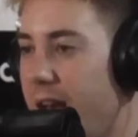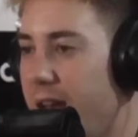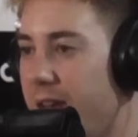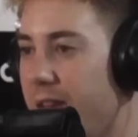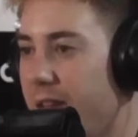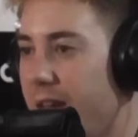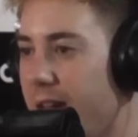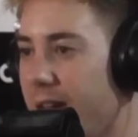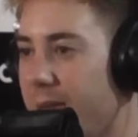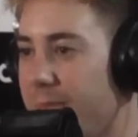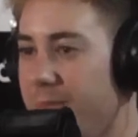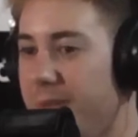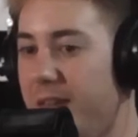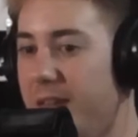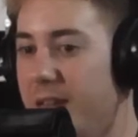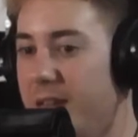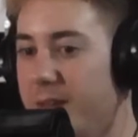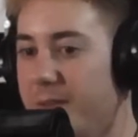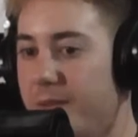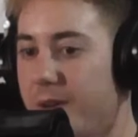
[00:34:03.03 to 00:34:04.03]
And like
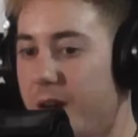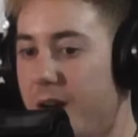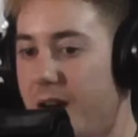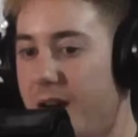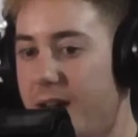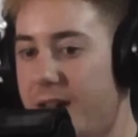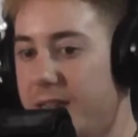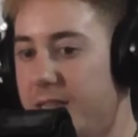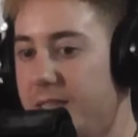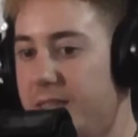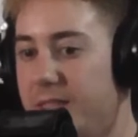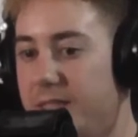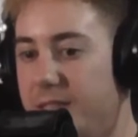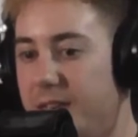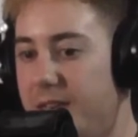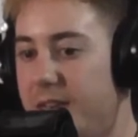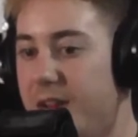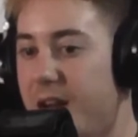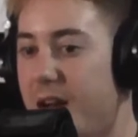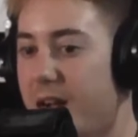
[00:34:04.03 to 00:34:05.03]
me, I
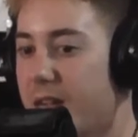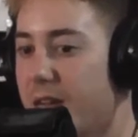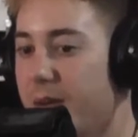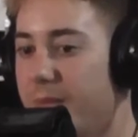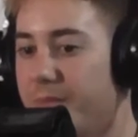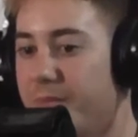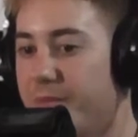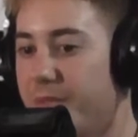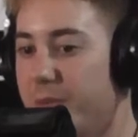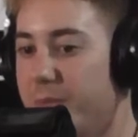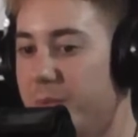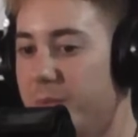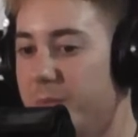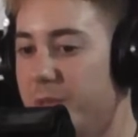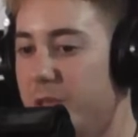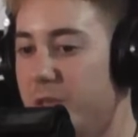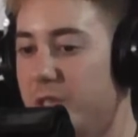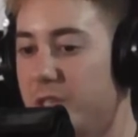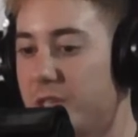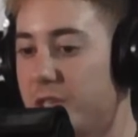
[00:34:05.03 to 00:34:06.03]
did not come from a
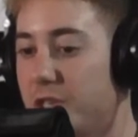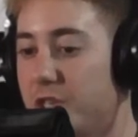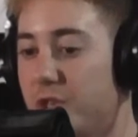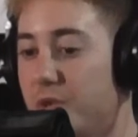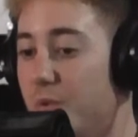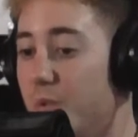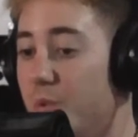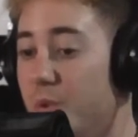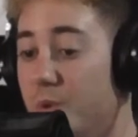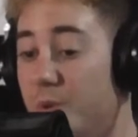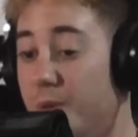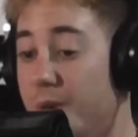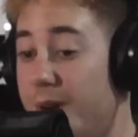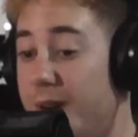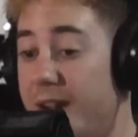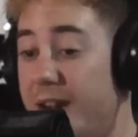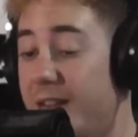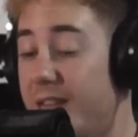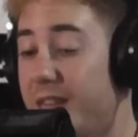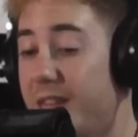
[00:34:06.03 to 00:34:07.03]
music school or
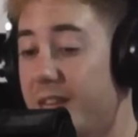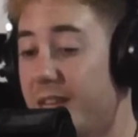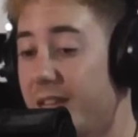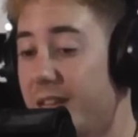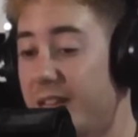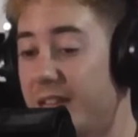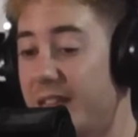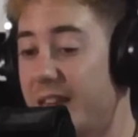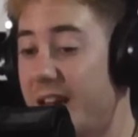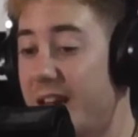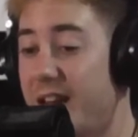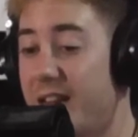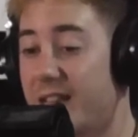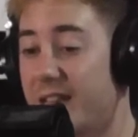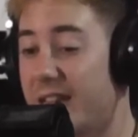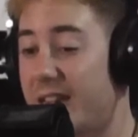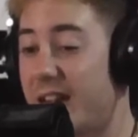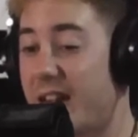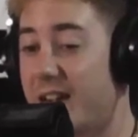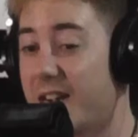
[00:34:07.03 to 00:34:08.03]
anything like that.
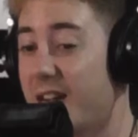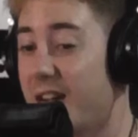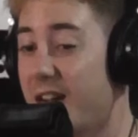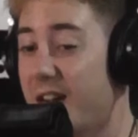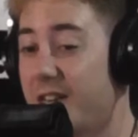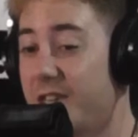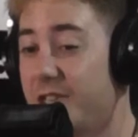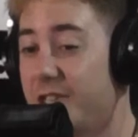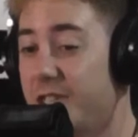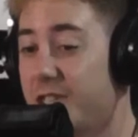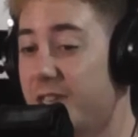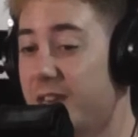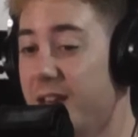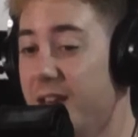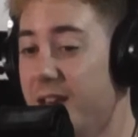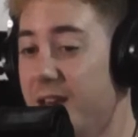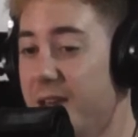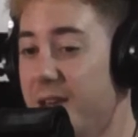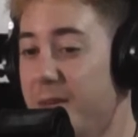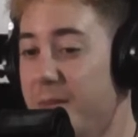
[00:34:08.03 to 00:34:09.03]
Like I kind of just
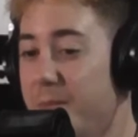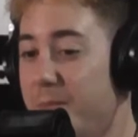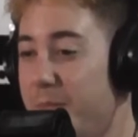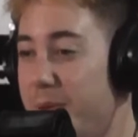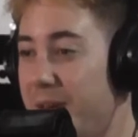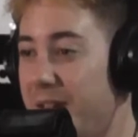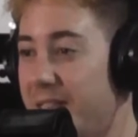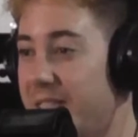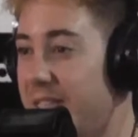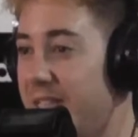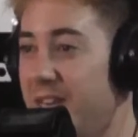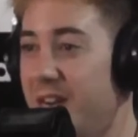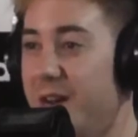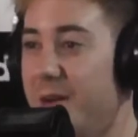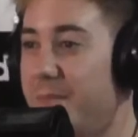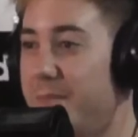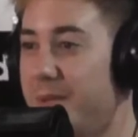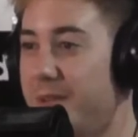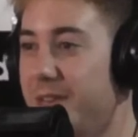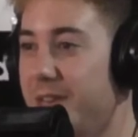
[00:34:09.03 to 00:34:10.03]
picked it
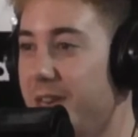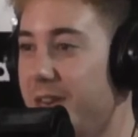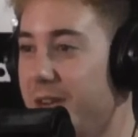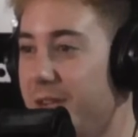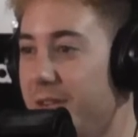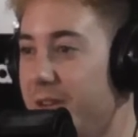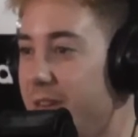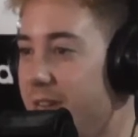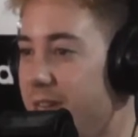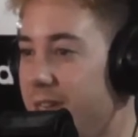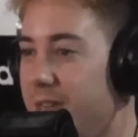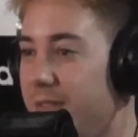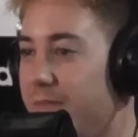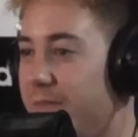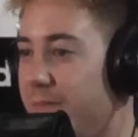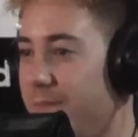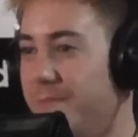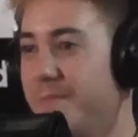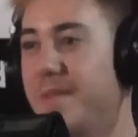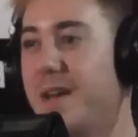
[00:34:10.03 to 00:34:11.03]
up, and you know what?
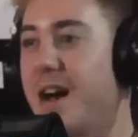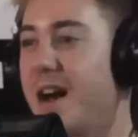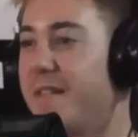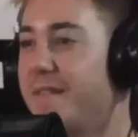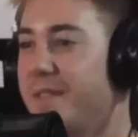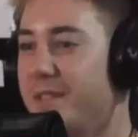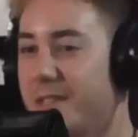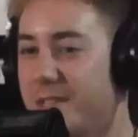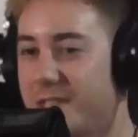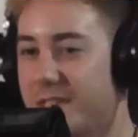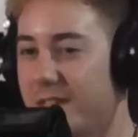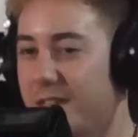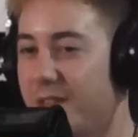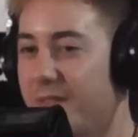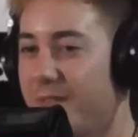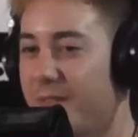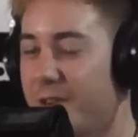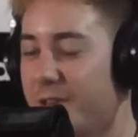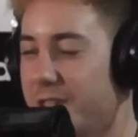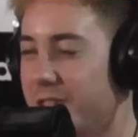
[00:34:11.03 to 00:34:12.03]
obviously
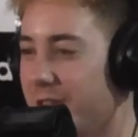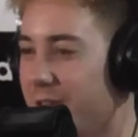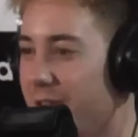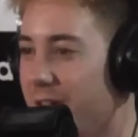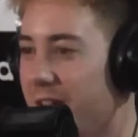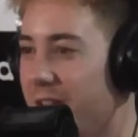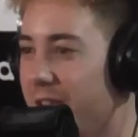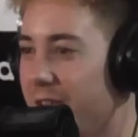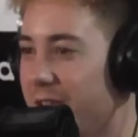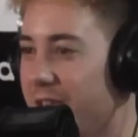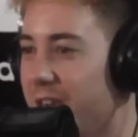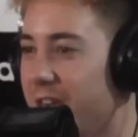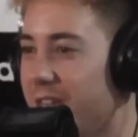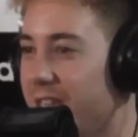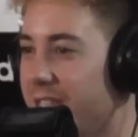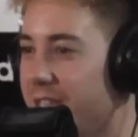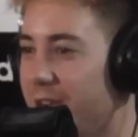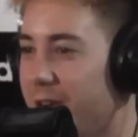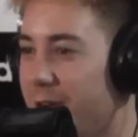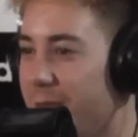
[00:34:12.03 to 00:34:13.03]
the first song I learned on
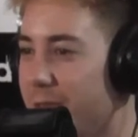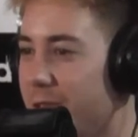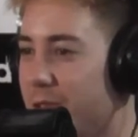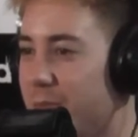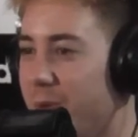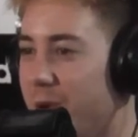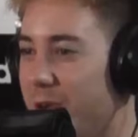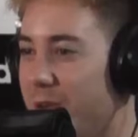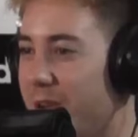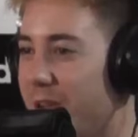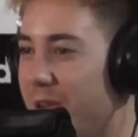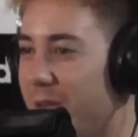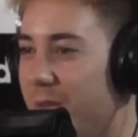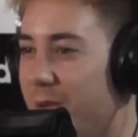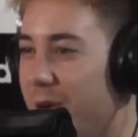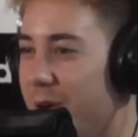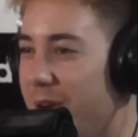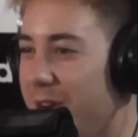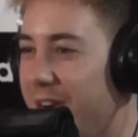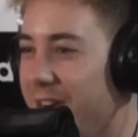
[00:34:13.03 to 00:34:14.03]
guitar was Smoke on the
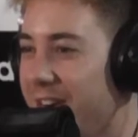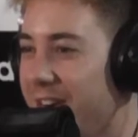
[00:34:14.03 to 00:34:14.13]
Water.